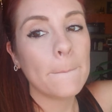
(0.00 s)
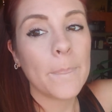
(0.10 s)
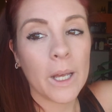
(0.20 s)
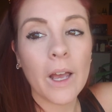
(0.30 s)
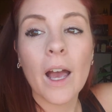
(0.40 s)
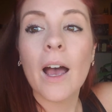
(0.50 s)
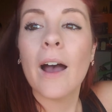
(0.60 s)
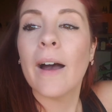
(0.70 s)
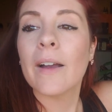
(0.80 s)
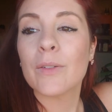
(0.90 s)
but
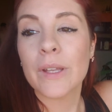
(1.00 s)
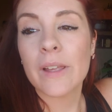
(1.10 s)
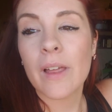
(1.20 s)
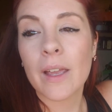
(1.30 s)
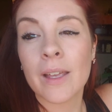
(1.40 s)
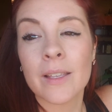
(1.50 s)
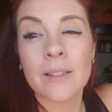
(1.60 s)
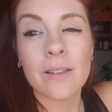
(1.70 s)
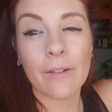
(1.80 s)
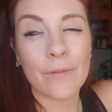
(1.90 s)
I really like
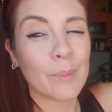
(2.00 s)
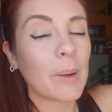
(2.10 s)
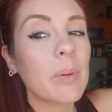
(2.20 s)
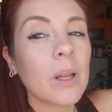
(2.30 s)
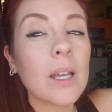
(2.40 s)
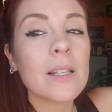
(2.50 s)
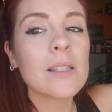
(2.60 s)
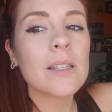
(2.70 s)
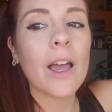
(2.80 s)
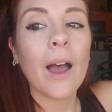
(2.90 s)
stuff for my
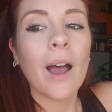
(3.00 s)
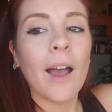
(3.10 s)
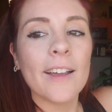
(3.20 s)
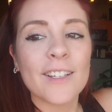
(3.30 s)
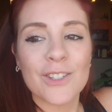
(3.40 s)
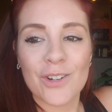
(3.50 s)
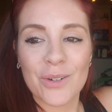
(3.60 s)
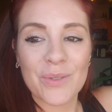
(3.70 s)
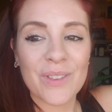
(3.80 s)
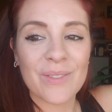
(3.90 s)
plants. So
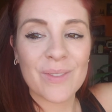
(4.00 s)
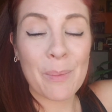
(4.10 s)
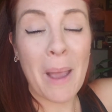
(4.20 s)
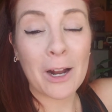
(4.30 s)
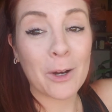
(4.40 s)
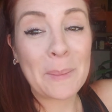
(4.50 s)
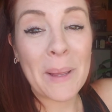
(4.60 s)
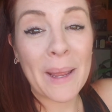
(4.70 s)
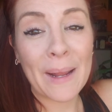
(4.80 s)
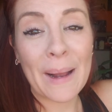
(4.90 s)
the
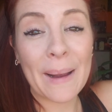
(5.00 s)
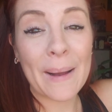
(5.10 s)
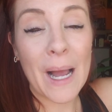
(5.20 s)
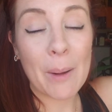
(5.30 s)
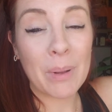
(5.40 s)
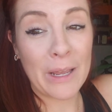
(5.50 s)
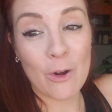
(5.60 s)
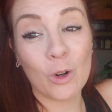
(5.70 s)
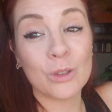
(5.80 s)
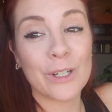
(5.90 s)
macrame plant
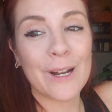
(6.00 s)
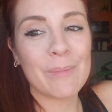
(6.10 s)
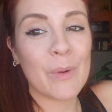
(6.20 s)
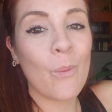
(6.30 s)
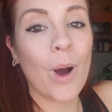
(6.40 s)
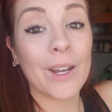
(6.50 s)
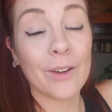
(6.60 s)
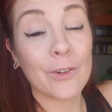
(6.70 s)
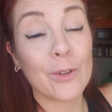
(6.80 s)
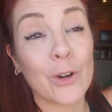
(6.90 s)
holder I've been
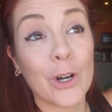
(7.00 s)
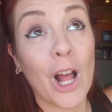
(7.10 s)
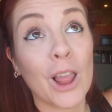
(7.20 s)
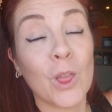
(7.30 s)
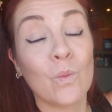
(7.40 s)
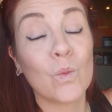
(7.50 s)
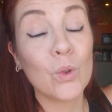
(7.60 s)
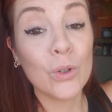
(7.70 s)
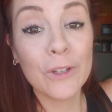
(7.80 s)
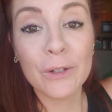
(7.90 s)
wanting for a
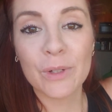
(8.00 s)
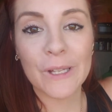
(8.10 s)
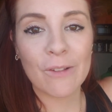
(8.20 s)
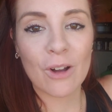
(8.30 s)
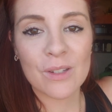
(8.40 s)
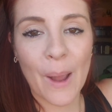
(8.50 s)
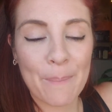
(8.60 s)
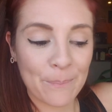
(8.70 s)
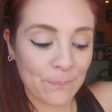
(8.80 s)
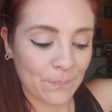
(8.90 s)
really, really long time.
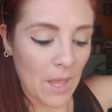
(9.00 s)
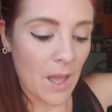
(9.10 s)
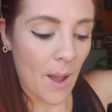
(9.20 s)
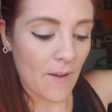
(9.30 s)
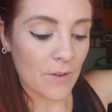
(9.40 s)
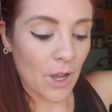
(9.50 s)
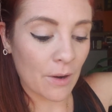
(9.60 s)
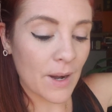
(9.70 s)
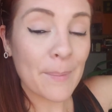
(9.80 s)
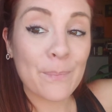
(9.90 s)
All
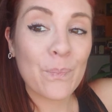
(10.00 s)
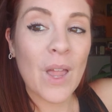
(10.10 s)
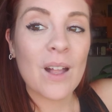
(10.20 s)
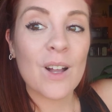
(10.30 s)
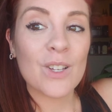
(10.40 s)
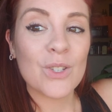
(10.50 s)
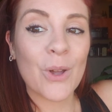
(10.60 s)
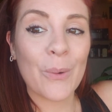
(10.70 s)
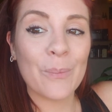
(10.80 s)
right, so